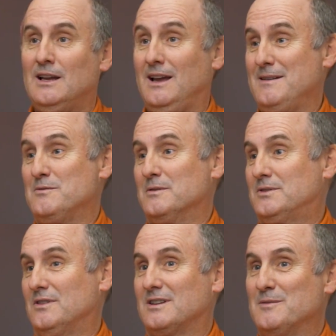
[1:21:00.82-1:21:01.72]
we were
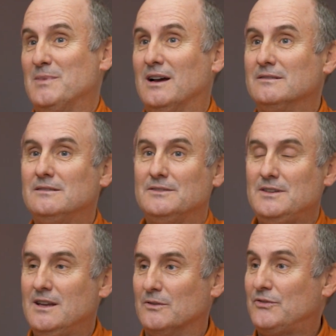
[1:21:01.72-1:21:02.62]
talking about
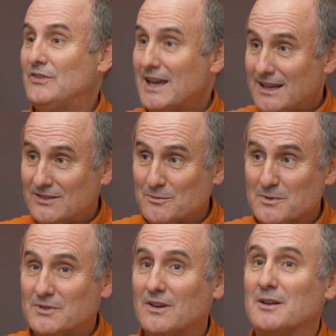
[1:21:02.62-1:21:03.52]
sex, and we
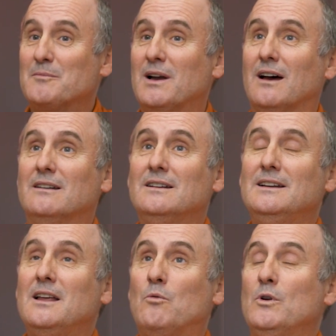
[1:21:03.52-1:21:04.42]
were talking about
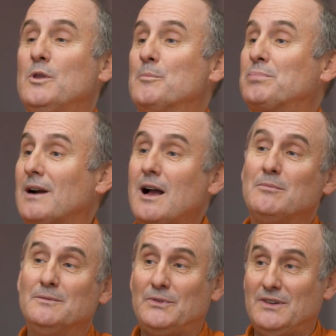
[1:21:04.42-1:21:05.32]
what are the
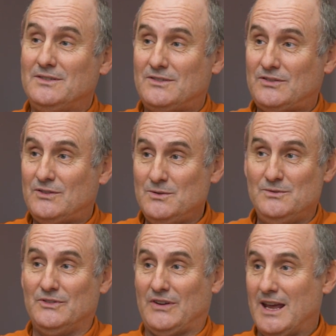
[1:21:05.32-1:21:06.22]
problems that
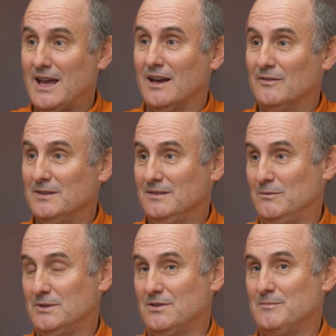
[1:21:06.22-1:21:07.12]
students have, and
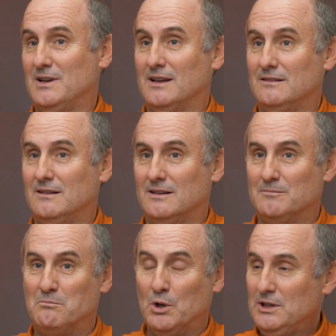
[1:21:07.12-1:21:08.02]
we're talking about
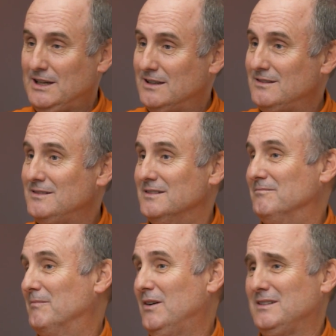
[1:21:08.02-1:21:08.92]
bullying
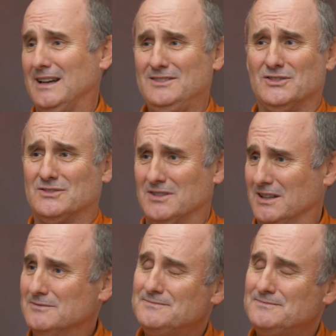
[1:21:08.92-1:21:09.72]
and all kinds of stuff.